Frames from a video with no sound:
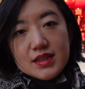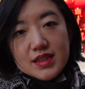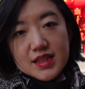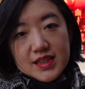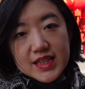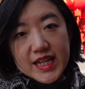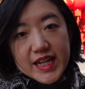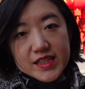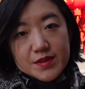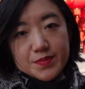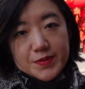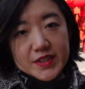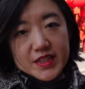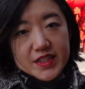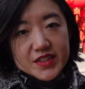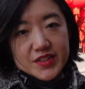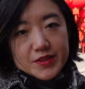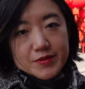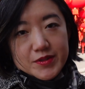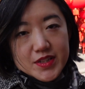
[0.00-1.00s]
The last
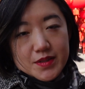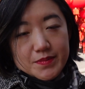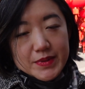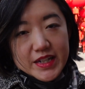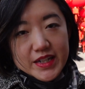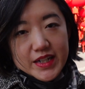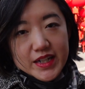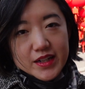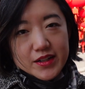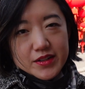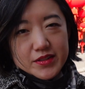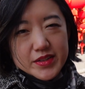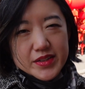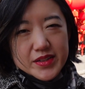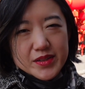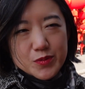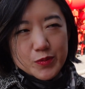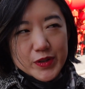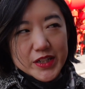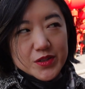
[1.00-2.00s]
prediction was about health,
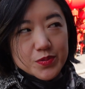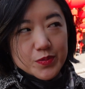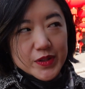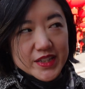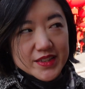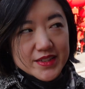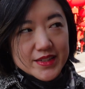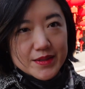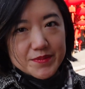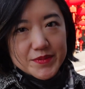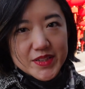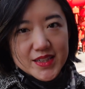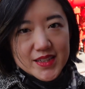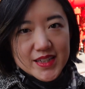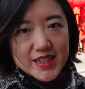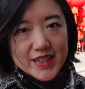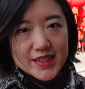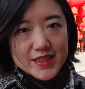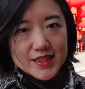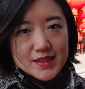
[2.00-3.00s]
which went something
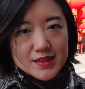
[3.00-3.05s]
like,